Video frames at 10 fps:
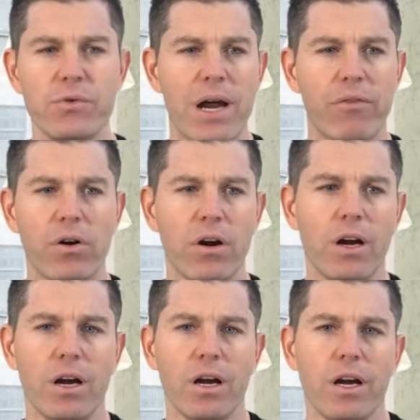"You never
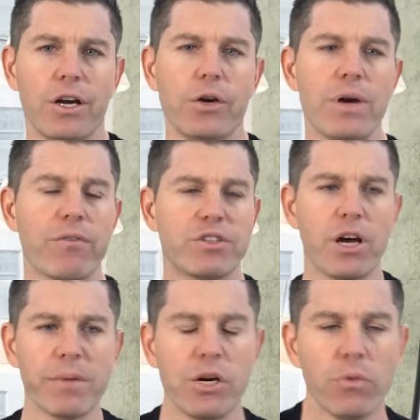you never
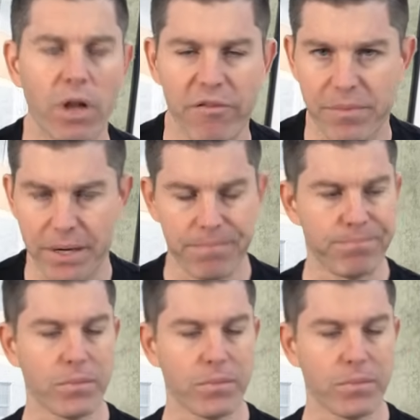tell me you love me.